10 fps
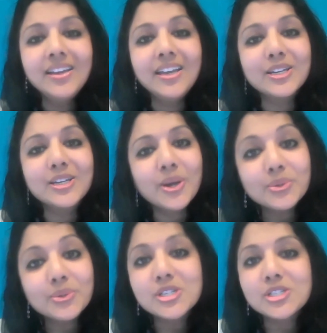It
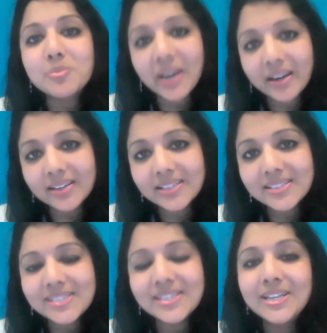coaches
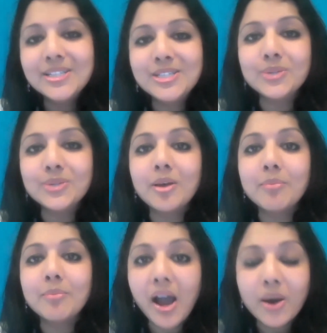parents to
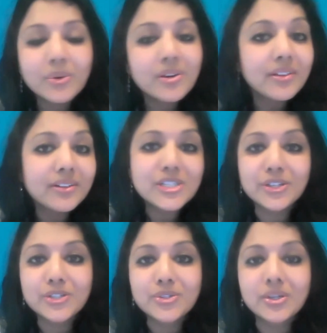empower their
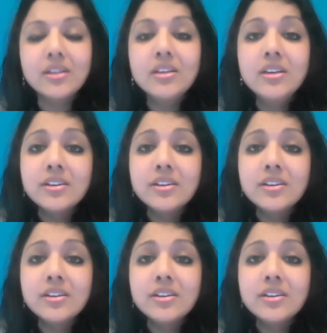children